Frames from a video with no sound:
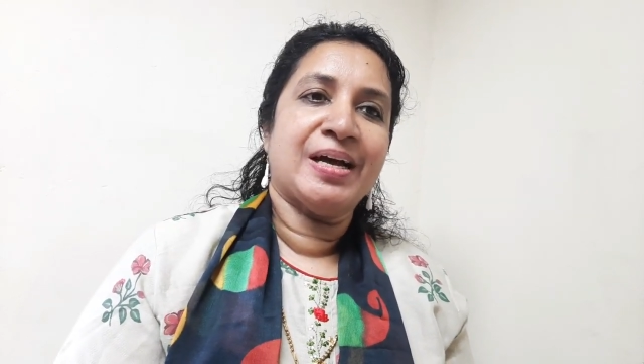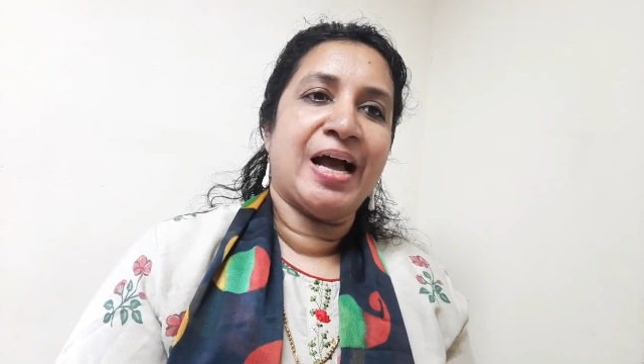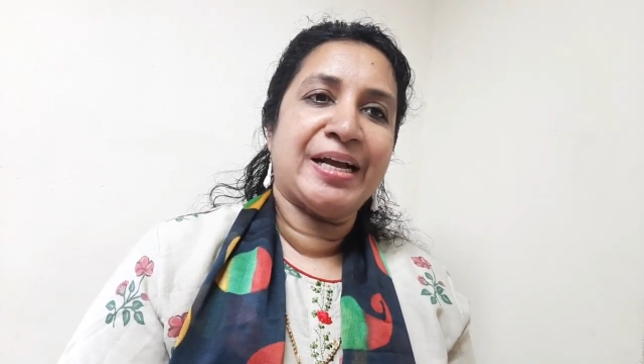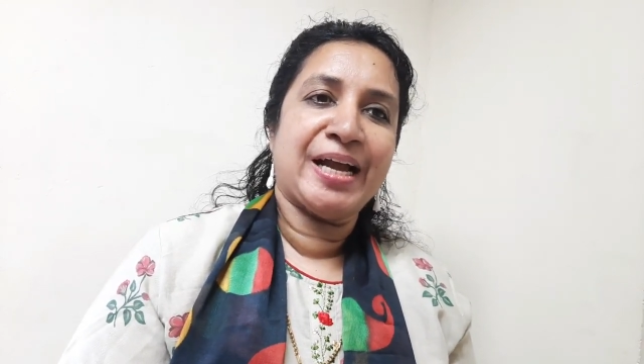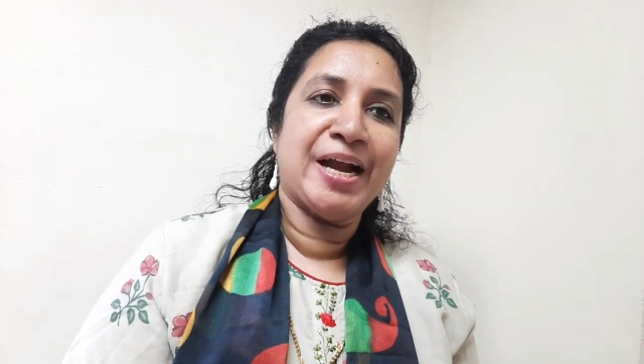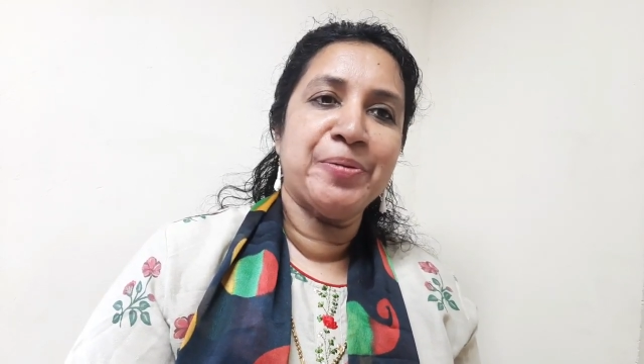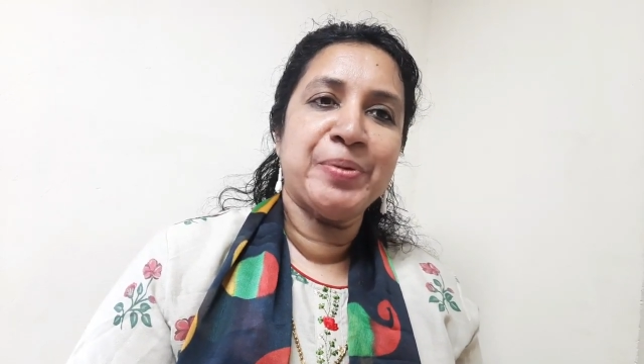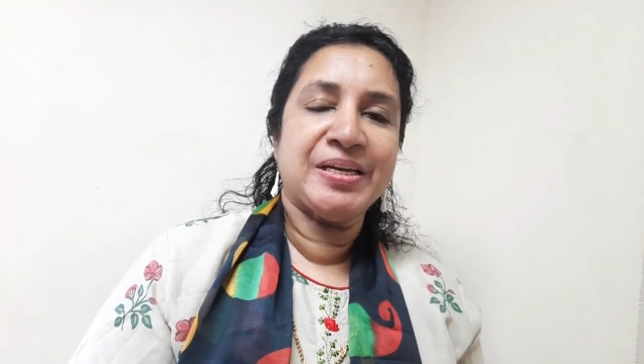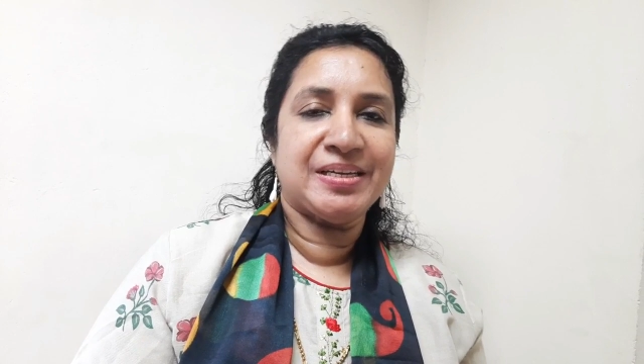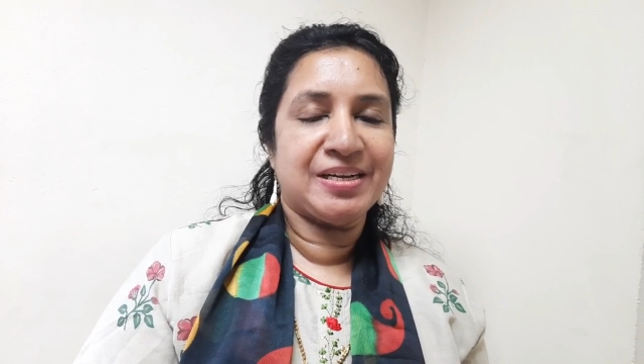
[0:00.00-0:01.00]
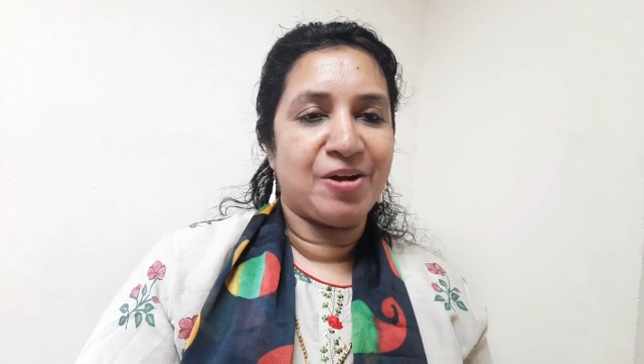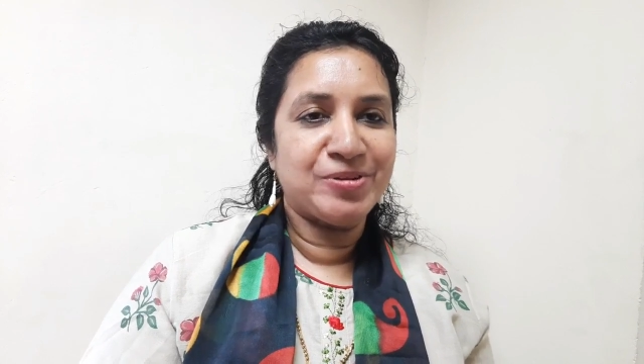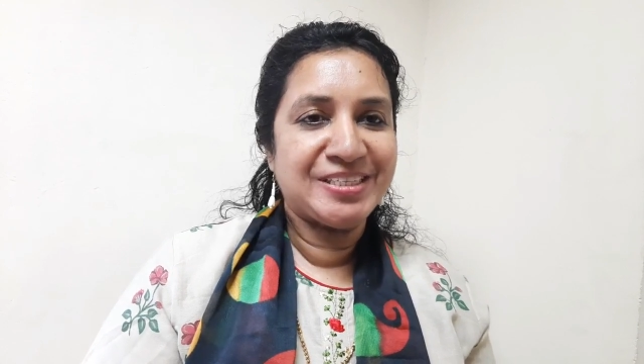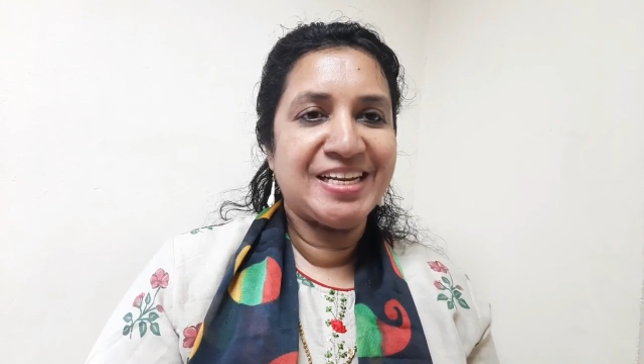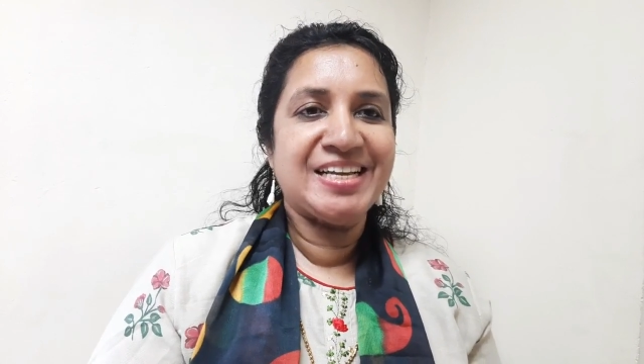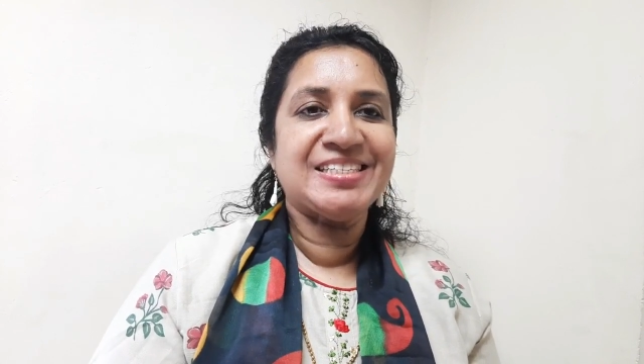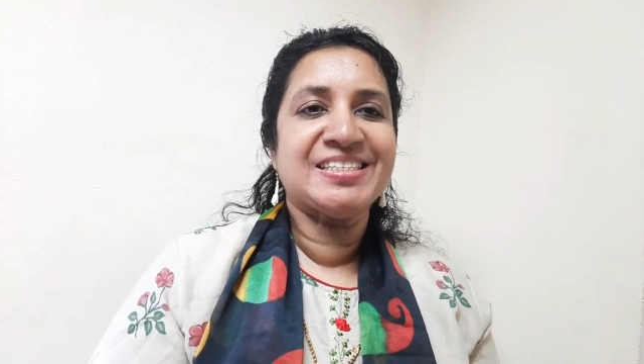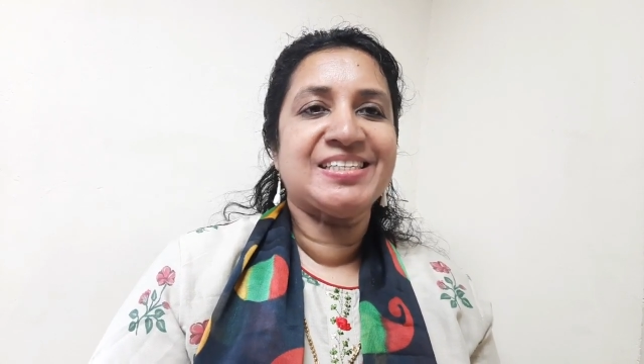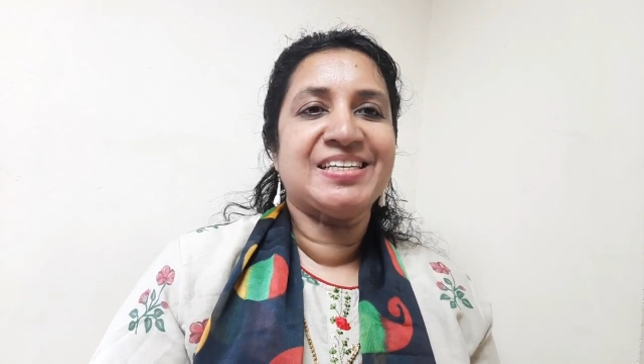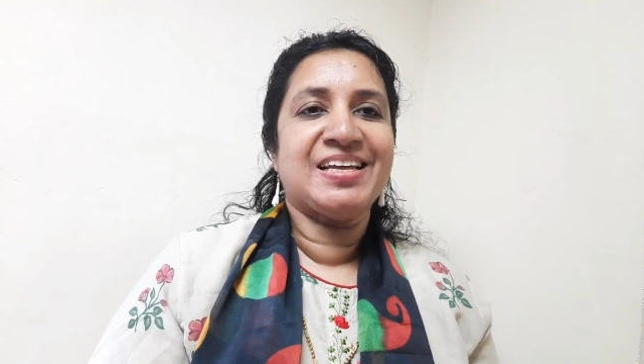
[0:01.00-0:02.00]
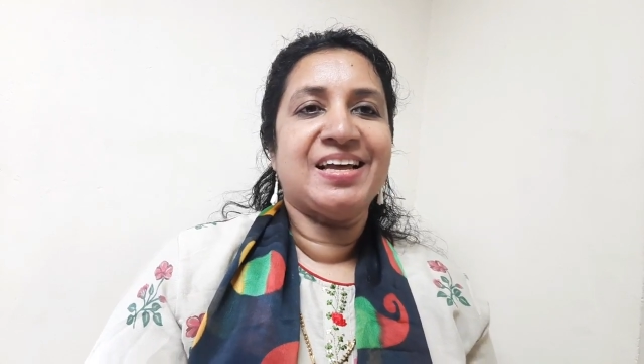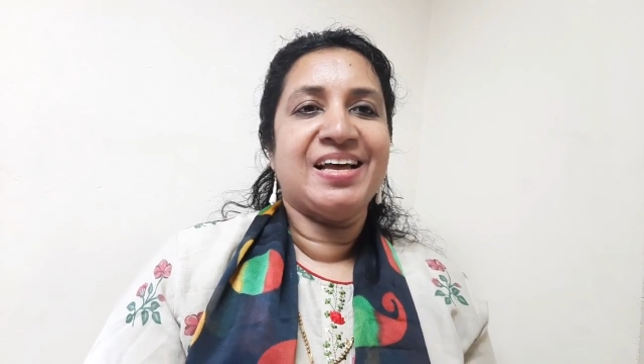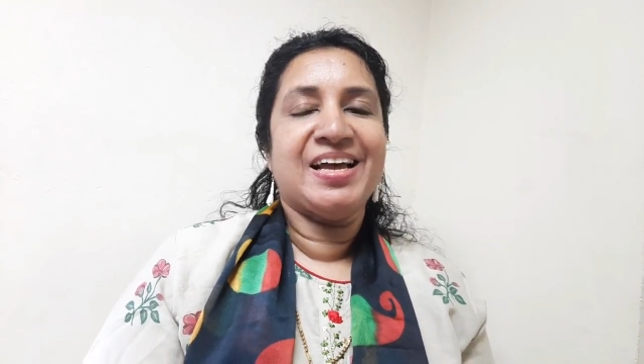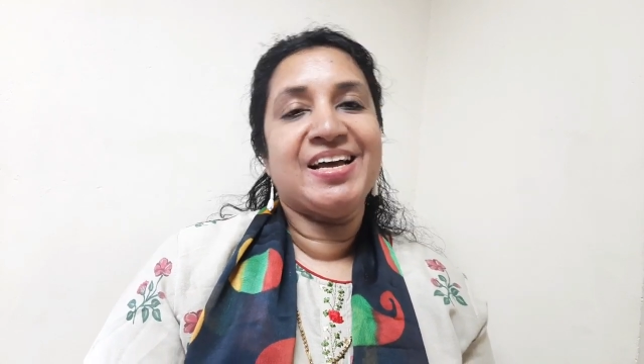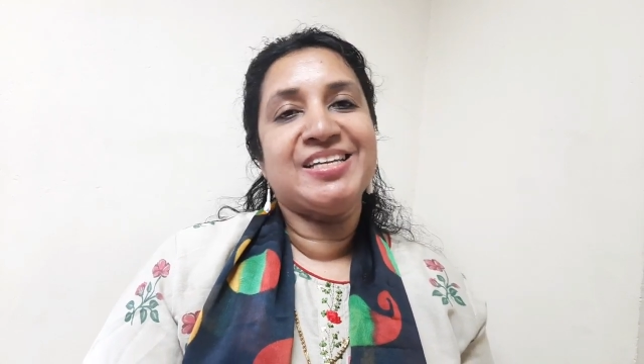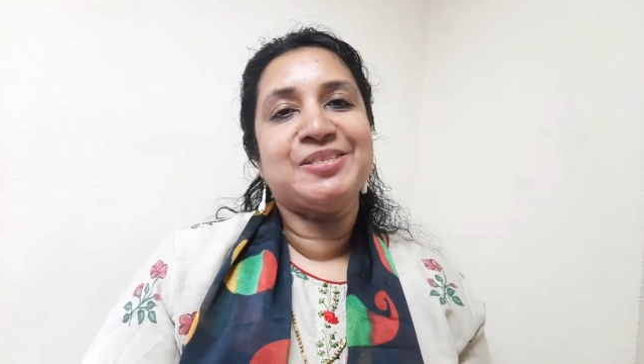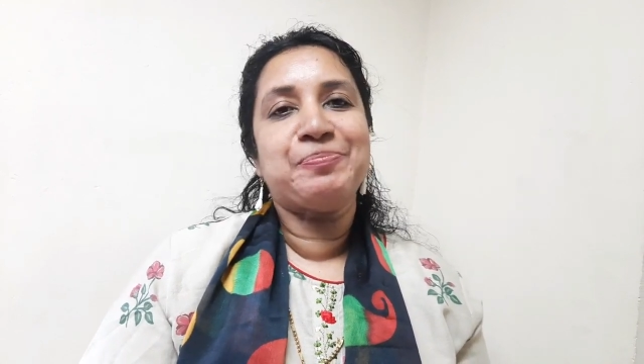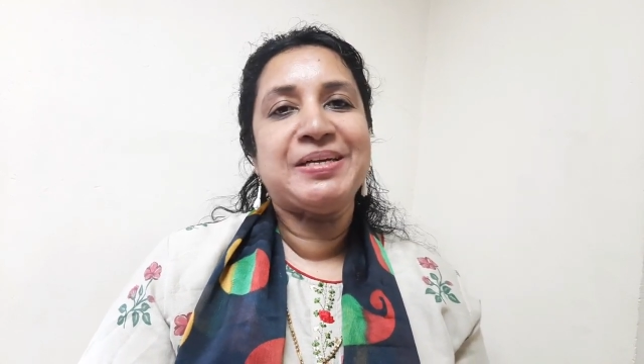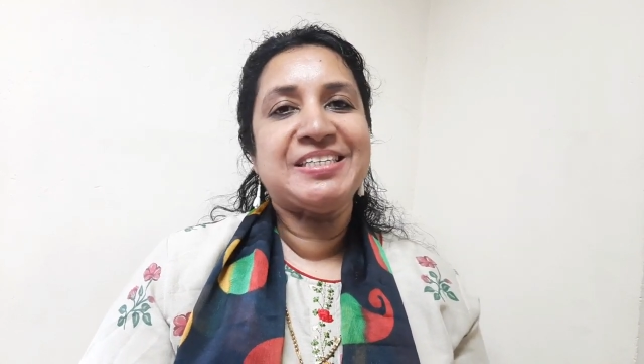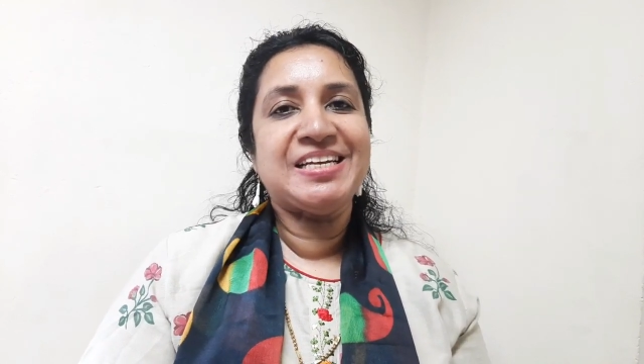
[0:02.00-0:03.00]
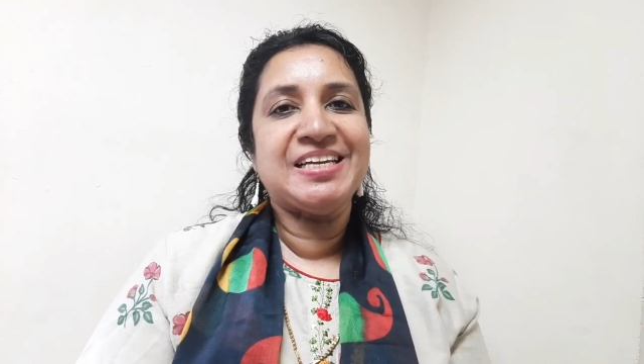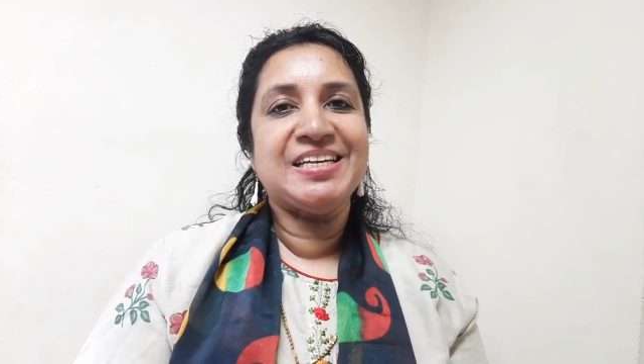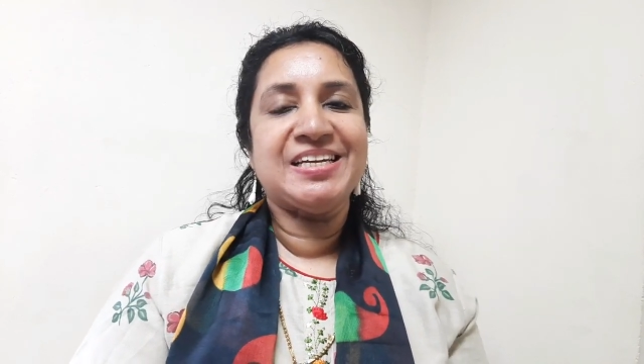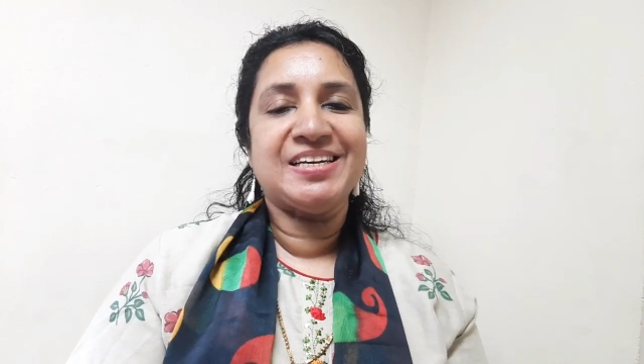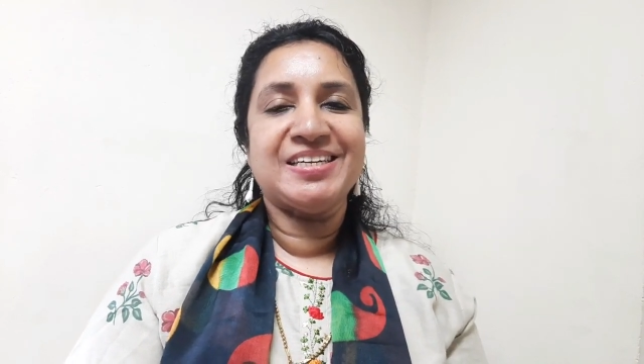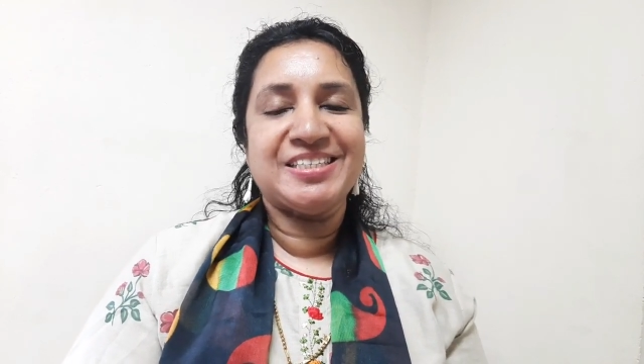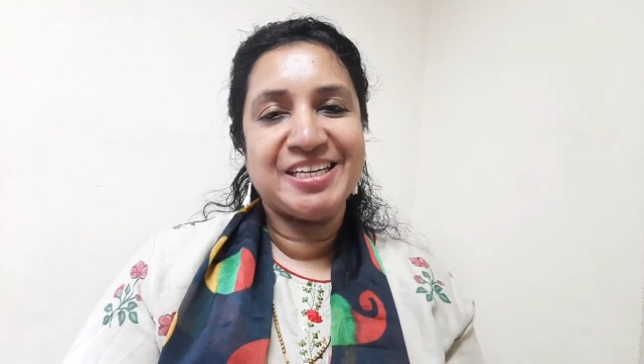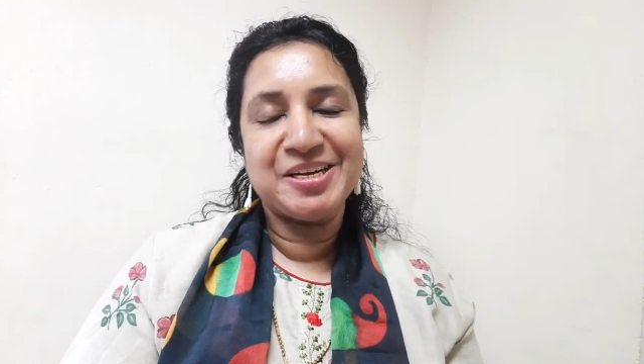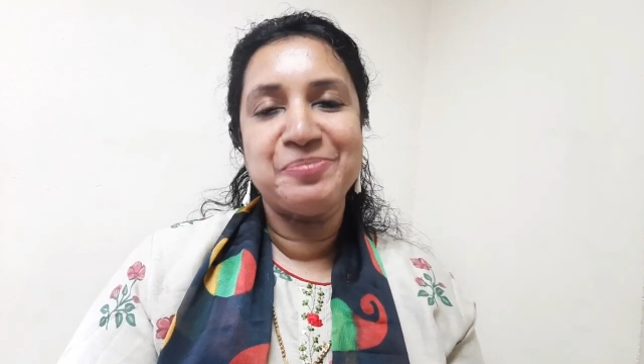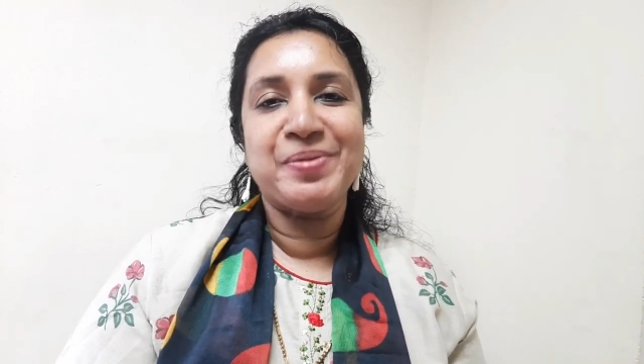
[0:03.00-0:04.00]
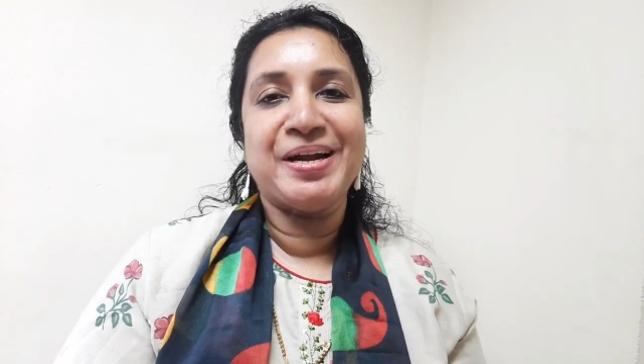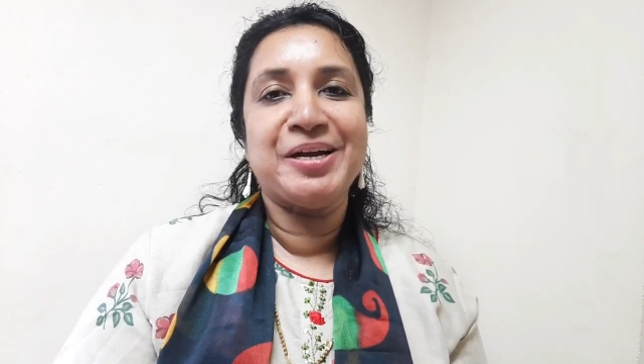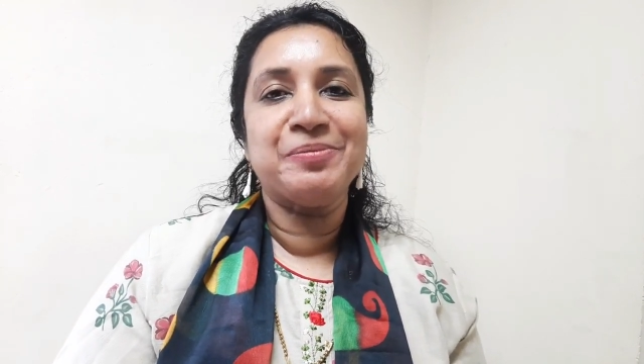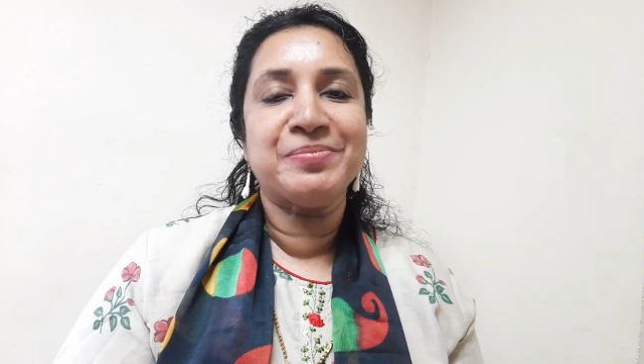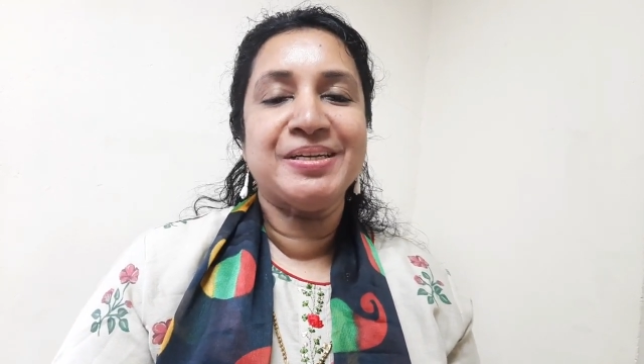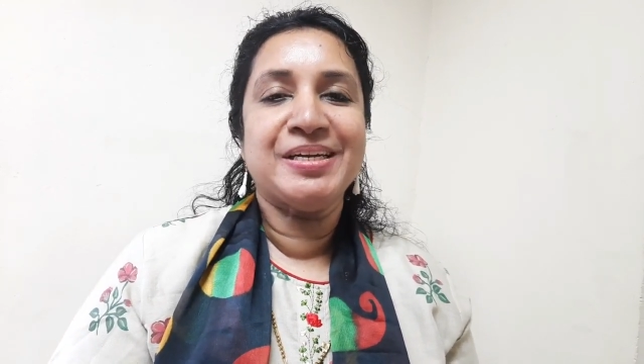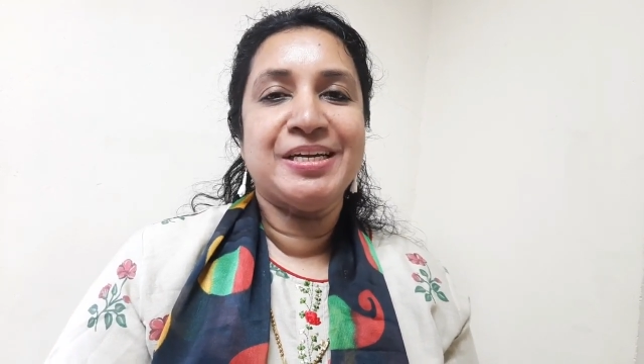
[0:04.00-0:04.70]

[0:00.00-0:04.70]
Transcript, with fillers: academic counselors, uh, especially uh, Sharon madam.